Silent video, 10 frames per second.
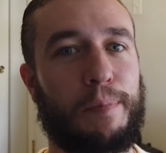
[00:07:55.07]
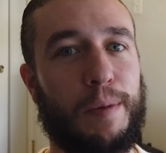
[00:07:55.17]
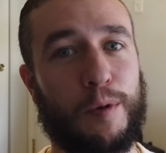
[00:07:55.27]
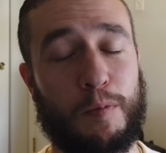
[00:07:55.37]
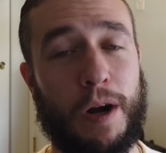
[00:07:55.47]

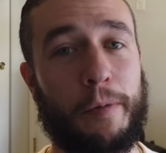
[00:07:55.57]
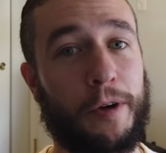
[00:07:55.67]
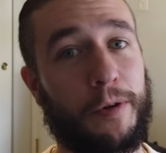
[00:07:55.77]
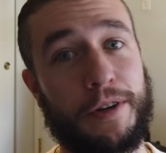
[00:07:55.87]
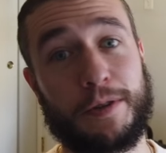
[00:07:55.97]
people are probably
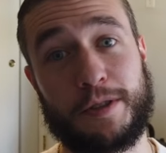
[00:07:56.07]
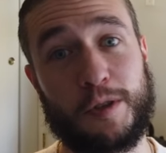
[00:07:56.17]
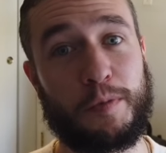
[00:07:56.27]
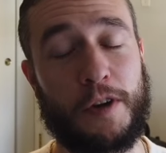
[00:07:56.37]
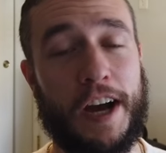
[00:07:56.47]
going to
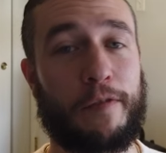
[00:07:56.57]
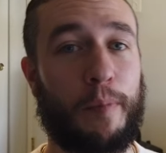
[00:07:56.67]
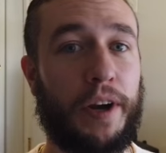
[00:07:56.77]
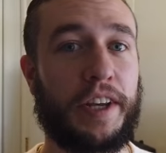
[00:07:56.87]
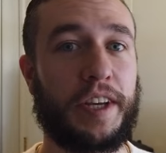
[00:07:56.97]
assume you have
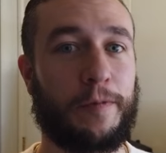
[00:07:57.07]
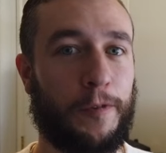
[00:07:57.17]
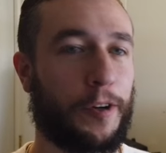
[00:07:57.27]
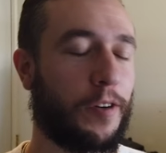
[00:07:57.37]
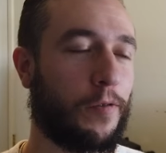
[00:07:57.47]
money if
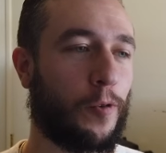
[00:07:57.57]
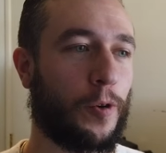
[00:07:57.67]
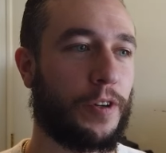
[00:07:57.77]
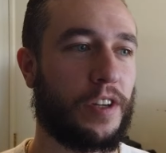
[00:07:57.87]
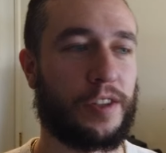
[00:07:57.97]
you can
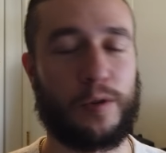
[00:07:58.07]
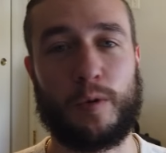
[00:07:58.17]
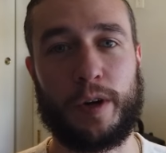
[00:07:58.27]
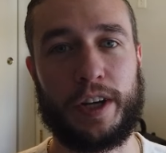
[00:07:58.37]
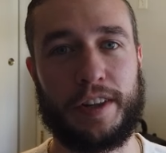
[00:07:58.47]
afford a
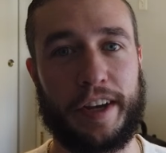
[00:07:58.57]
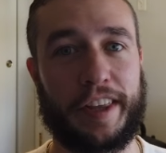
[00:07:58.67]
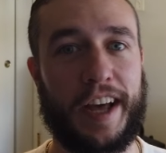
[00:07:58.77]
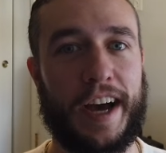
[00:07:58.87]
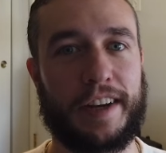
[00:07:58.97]
toy like
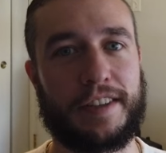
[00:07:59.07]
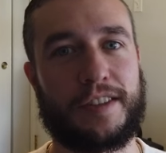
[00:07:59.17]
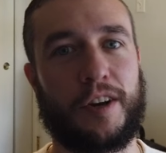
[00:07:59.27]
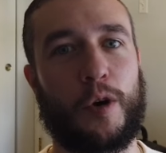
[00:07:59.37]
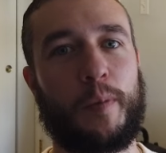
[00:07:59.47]
that.
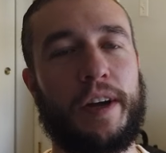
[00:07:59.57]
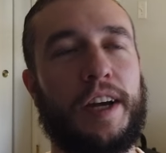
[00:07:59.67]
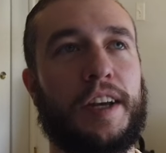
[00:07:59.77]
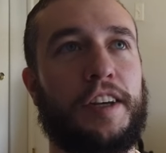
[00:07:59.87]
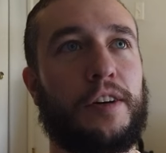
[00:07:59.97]
So,
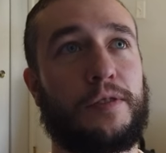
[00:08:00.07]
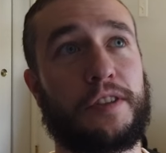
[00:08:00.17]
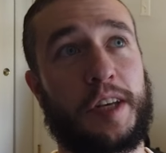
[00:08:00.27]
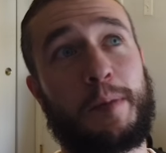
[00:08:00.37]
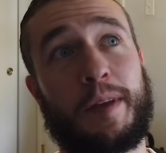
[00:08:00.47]
you know,
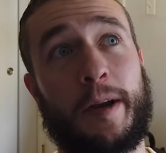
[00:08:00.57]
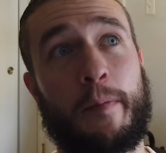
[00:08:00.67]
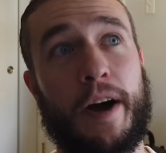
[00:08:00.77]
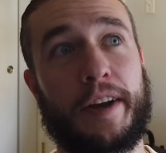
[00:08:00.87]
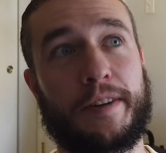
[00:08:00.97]
just keep that in
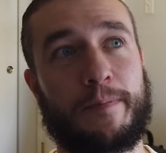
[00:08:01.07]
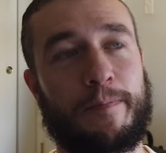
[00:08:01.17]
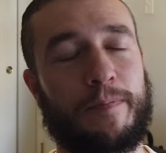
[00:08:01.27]
mind.